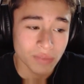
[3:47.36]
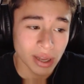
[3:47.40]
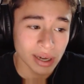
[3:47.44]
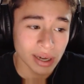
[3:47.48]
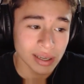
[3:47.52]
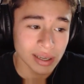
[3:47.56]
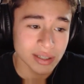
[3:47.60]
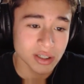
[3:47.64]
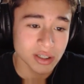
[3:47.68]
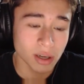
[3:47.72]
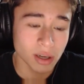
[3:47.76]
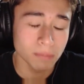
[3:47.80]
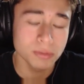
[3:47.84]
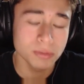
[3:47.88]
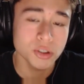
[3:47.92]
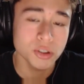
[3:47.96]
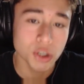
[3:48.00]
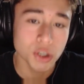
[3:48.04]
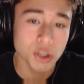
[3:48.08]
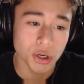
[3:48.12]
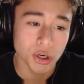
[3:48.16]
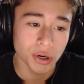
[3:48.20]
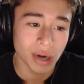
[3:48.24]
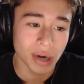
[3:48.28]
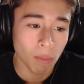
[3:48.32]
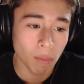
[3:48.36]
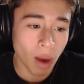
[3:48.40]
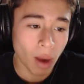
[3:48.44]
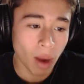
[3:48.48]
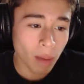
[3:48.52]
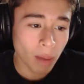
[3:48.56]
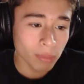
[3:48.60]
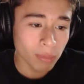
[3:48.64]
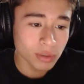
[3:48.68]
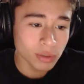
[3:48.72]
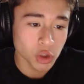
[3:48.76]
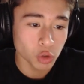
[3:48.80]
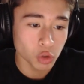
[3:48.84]
that is absurd.
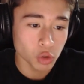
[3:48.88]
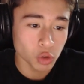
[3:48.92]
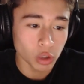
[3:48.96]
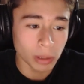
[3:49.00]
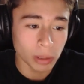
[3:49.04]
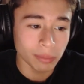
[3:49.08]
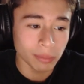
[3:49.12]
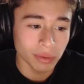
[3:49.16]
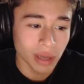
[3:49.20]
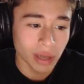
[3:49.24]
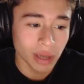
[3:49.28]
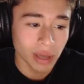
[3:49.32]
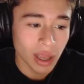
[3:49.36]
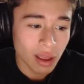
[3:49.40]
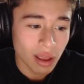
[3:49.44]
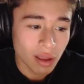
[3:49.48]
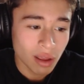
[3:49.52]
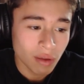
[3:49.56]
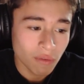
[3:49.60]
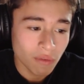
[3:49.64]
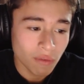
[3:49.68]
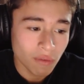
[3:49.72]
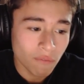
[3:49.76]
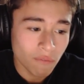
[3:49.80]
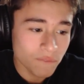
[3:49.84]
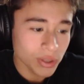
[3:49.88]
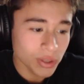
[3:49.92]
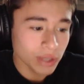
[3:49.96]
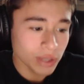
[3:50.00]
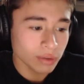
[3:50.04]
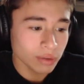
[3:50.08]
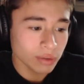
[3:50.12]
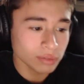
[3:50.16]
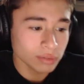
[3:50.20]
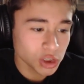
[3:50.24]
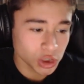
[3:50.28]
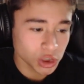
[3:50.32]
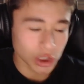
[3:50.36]
Why would she even
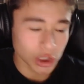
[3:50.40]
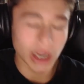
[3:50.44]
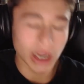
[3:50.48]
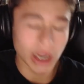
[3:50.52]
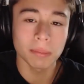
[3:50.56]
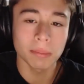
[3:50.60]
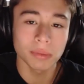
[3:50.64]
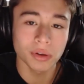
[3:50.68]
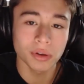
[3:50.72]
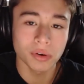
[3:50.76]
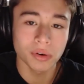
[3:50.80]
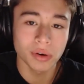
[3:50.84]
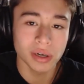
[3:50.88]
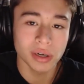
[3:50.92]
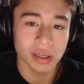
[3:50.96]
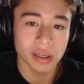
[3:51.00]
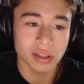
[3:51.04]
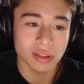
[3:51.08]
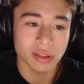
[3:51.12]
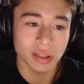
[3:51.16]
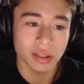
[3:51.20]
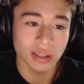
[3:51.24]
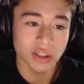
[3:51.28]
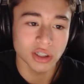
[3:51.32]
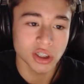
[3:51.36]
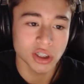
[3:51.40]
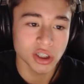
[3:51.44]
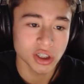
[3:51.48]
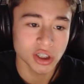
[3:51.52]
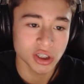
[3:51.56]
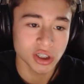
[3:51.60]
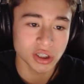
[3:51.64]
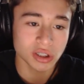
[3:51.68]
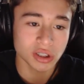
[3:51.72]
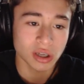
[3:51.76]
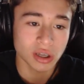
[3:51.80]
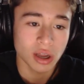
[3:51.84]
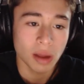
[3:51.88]
feel shamed or anything? She's
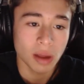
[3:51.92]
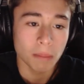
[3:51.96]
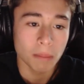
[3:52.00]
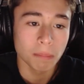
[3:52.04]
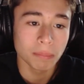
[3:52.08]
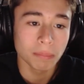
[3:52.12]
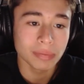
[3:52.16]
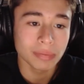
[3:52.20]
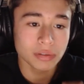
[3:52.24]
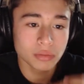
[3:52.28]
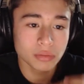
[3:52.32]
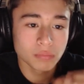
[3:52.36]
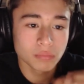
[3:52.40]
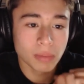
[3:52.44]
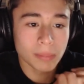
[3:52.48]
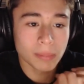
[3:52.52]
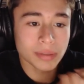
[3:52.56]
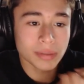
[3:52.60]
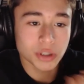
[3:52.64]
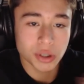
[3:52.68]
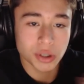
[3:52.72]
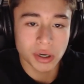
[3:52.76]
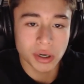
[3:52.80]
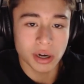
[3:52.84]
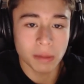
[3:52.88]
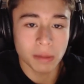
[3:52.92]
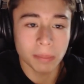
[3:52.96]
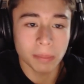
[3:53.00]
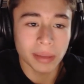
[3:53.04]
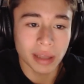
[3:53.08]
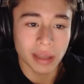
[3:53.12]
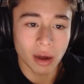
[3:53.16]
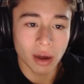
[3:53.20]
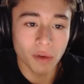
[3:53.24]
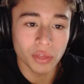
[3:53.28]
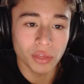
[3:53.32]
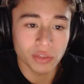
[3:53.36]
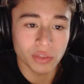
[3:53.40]
just maybe trying to be
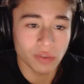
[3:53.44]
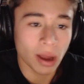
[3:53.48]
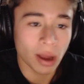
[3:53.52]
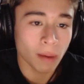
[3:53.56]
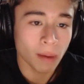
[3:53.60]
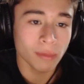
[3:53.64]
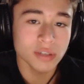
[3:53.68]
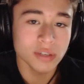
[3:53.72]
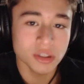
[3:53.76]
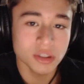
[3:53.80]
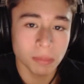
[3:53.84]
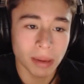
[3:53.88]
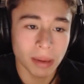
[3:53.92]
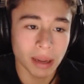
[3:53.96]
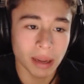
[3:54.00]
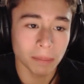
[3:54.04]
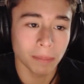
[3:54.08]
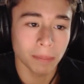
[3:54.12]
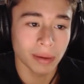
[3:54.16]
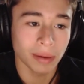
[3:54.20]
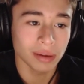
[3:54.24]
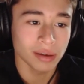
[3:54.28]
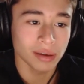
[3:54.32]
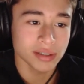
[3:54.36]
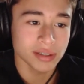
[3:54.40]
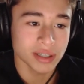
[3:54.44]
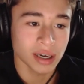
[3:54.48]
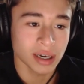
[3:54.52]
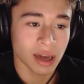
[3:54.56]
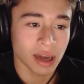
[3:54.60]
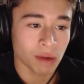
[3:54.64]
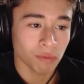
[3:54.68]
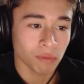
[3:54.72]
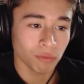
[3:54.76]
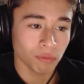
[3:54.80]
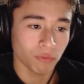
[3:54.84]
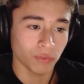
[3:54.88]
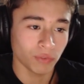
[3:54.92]
healthy. If I were to buy a Peloton, I
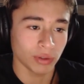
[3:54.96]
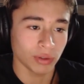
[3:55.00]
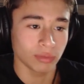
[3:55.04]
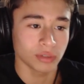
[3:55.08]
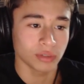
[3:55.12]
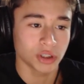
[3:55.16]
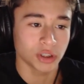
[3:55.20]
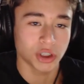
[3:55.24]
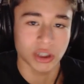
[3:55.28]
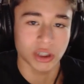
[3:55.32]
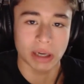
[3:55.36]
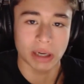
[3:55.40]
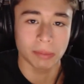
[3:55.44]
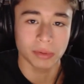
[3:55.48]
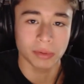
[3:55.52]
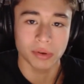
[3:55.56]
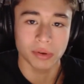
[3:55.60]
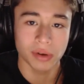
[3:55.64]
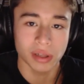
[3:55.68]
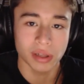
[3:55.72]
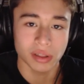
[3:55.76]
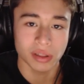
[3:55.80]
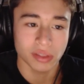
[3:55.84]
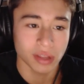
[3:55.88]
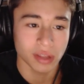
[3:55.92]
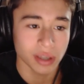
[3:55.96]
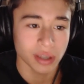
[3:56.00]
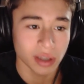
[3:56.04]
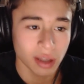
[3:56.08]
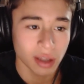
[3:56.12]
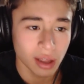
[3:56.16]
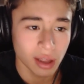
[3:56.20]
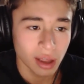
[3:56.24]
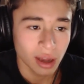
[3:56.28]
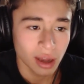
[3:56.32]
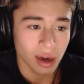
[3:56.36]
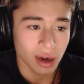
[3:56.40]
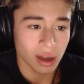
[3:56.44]
don't feel ashamed or
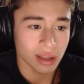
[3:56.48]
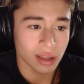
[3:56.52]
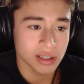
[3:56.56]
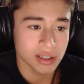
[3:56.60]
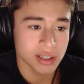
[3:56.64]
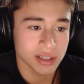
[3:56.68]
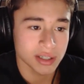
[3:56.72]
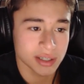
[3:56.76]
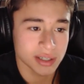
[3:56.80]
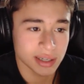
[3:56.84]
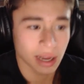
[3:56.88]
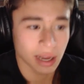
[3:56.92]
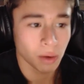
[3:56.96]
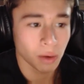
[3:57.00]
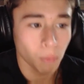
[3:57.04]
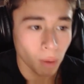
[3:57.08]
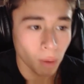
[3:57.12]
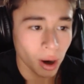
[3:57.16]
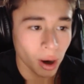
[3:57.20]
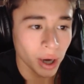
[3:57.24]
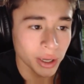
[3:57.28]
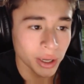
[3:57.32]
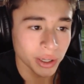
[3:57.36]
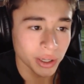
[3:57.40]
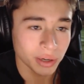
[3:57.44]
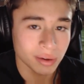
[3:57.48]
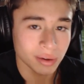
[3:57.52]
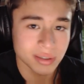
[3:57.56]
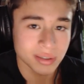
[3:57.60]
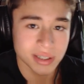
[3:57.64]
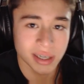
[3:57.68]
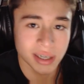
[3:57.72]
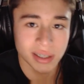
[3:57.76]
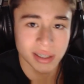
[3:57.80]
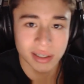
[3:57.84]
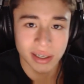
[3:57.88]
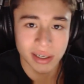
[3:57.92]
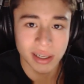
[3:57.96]
anything. It's just because I want it, because
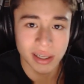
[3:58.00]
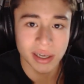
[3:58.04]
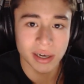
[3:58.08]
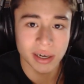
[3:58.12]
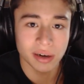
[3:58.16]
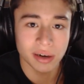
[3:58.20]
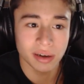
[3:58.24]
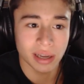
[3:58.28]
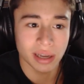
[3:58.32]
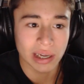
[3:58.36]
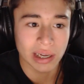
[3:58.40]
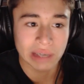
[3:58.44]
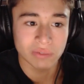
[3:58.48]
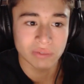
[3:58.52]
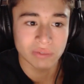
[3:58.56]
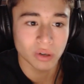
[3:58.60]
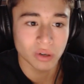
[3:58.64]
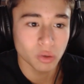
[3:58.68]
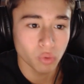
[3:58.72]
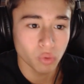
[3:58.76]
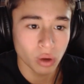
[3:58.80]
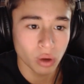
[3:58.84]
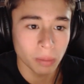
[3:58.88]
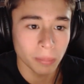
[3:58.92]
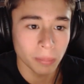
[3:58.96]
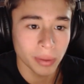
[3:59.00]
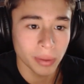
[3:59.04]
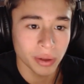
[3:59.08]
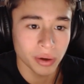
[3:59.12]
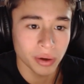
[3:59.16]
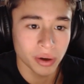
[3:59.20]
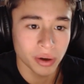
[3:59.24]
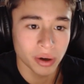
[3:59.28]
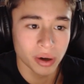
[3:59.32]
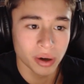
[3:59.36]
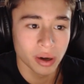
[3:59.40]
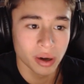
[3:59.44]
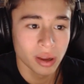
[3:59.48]
I need it, or lack of equipment,
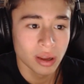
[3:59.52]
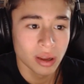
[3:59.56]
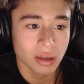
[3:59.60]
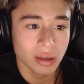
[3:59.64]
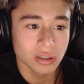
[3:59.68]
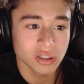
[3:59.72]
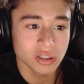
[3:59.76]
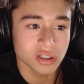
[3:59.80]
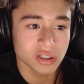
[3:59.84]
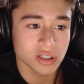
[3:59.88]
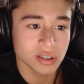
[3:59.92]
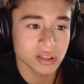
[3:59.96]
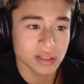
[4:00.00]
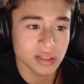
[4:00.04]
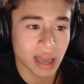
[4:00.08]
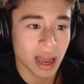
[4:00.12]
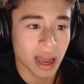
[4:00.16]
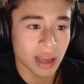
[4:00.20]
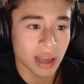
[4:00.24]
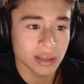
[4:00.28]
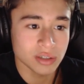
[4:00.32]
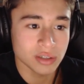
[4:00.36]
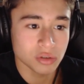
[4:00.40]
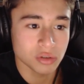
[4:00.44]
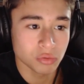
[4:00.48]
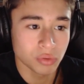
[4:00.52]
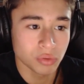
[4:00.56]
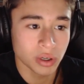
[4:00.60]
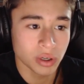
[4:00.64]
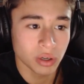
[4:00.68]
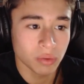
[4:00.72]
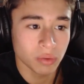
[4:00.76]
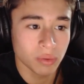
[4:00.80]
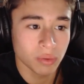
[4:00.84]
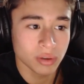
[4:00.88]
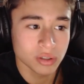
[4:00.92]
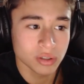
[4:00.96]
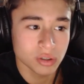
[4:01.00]
or just because I just really
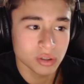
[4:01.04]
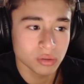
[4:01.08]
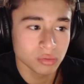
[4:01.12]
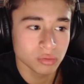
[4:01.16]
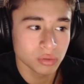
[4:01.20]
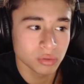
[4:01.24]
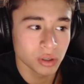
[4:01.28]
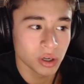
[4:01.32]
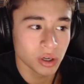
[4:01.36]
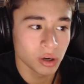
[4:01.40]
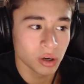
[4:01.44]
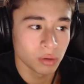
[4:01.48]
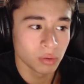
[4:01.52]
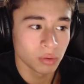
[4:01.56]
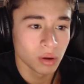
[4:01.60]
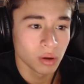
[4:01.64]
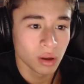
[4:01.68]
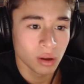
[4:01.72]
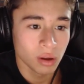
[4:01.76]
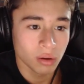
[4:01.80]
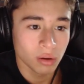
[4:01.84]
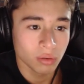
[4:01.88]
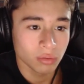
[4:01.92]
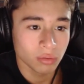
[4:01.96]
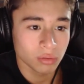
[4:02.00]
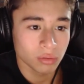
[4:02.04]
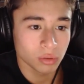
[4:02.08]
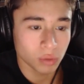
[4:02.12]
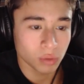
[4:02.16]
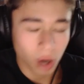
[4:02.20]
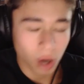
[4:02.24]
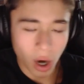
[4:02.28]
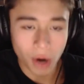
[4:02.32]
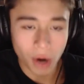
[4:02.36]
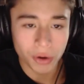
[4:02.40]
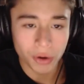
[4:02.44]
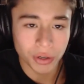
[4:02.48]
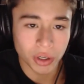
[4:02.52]
want to, you know, do
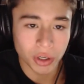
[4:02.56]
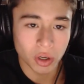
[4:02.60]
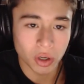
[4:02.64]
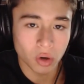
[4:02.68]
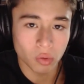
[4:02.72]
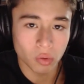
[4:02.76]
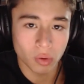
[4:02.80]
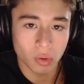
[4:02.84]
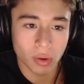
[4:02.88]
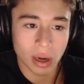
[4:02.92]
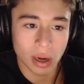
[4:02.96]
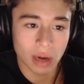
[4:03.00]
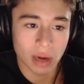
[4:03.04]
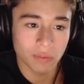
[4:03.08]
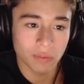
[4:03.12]
cardio or